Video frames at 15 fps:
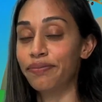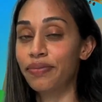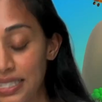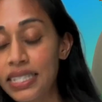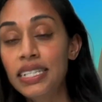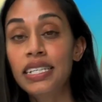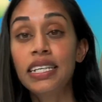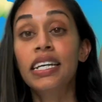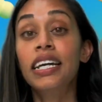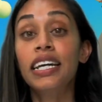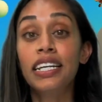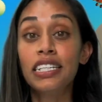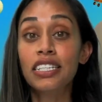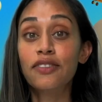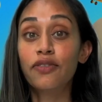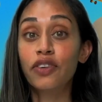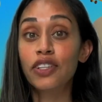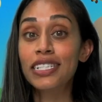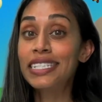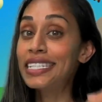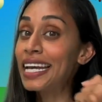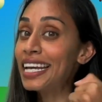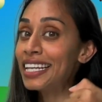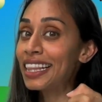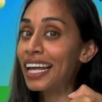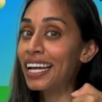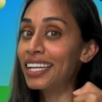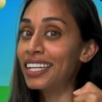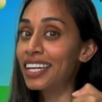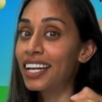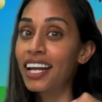D is for daylight.